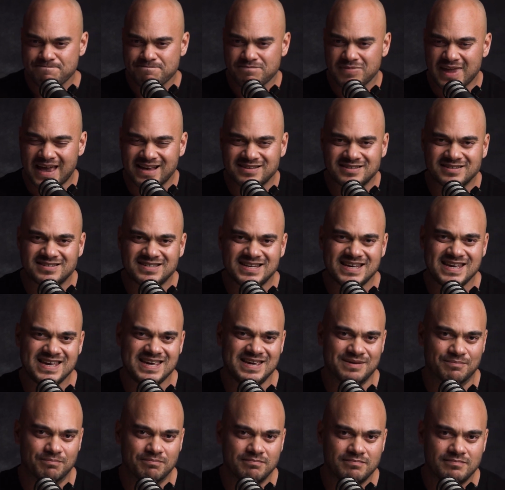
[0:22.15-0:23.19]
as a
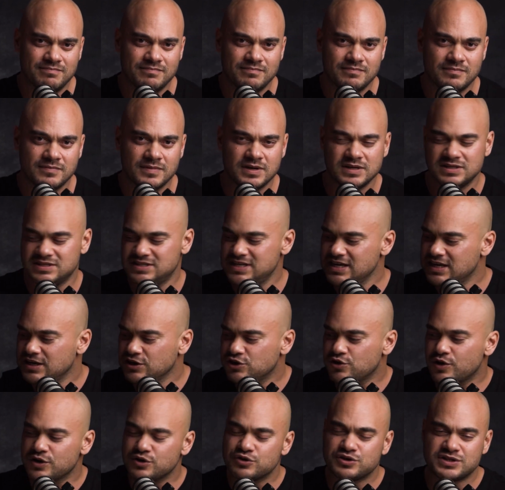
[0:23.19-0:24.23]
team, seeking to
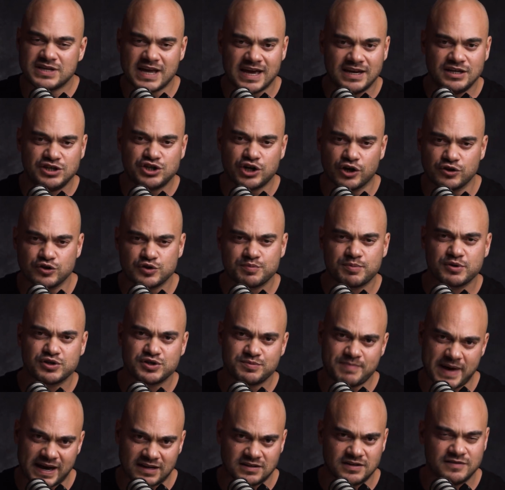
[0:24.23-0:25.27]
understand each other's
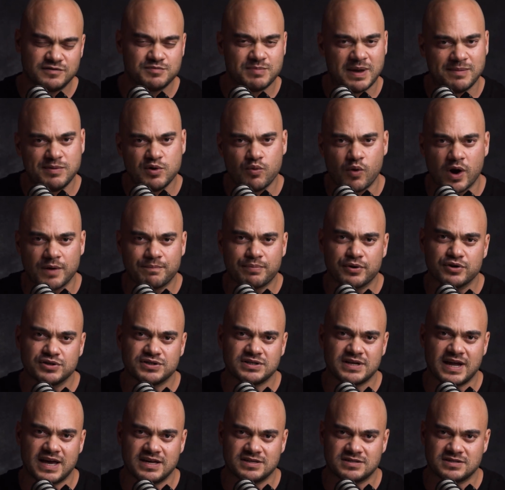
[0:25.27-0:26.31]
perspectives. Maybe one person
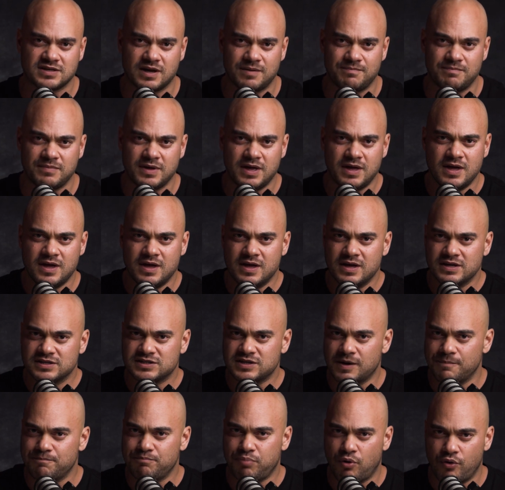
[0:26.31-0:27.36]
has some
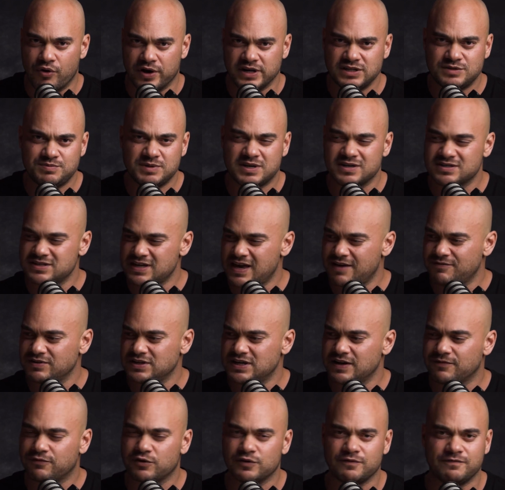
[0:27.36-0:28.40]
points because they have a
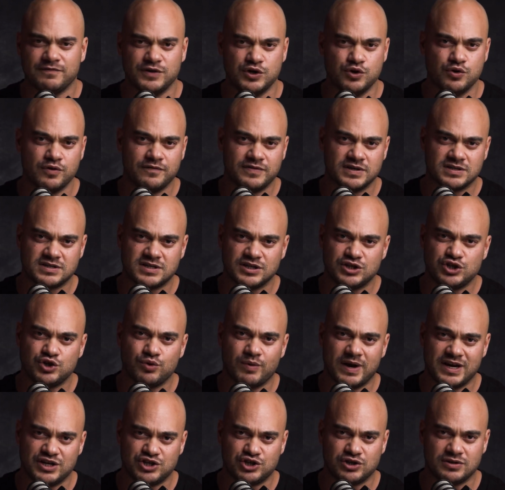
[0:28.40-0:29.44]
different view of the
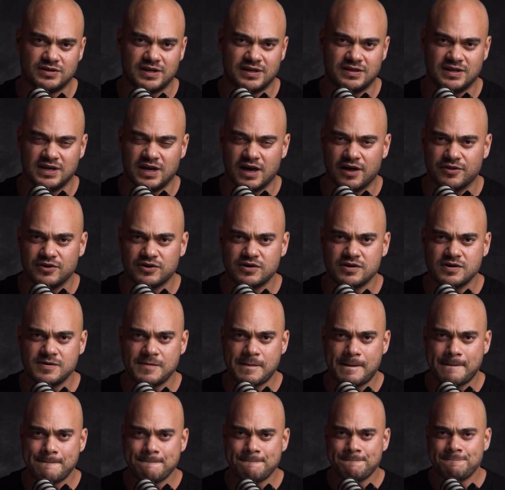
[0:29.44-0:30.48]
situation than the other.
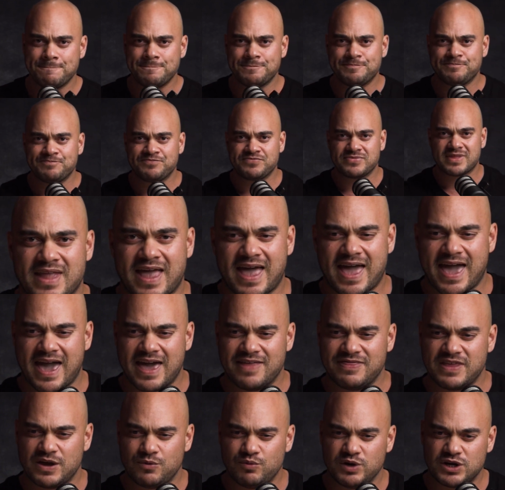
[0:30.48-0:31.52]
And
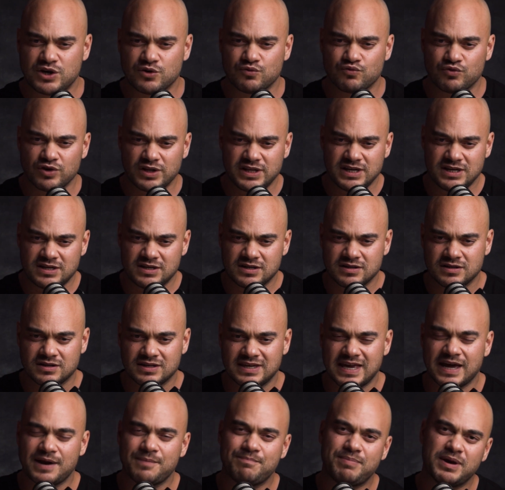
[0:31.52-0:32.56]
then we can really
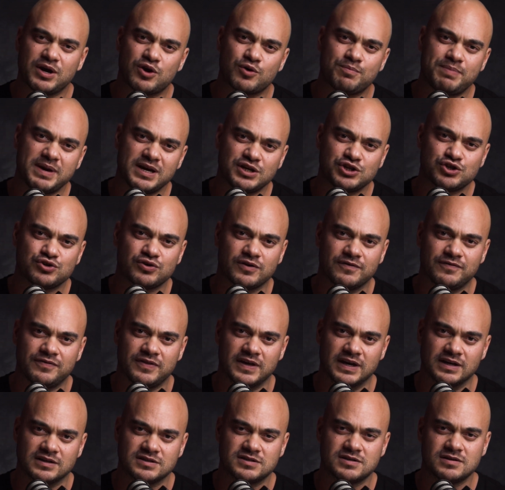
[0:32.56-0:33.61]
get a bigger picture of
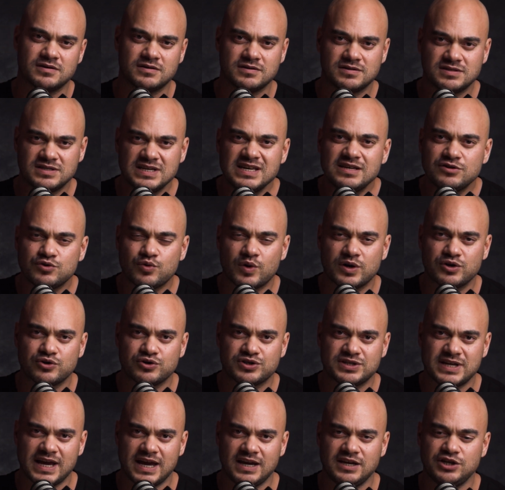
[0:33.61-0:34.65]
things, seek to
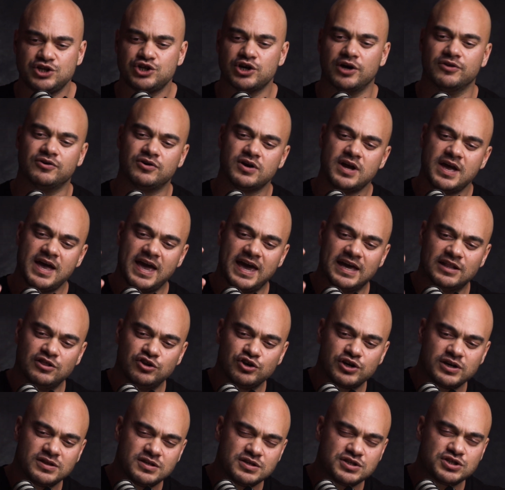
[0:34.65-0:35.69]
understand each other and look
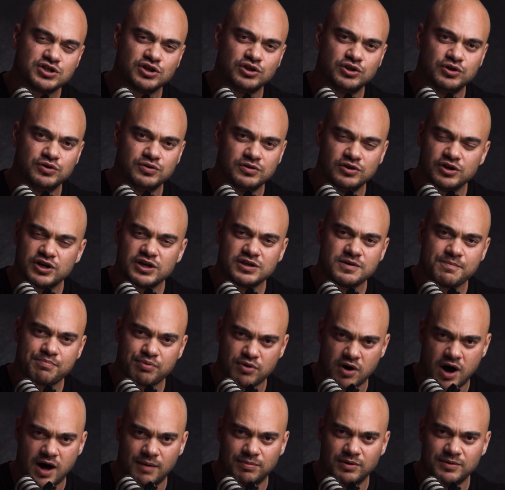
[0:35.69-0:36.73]
at the
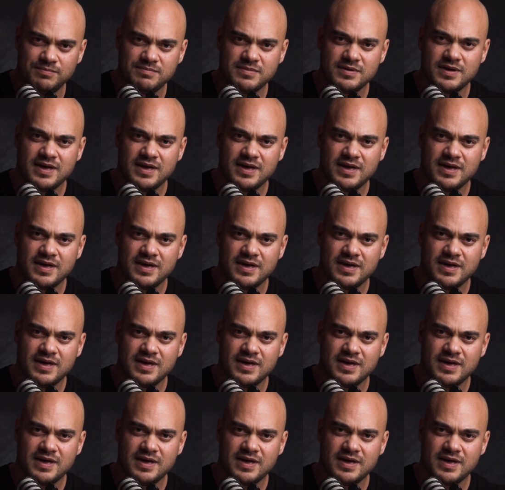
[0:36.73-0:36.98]
problem,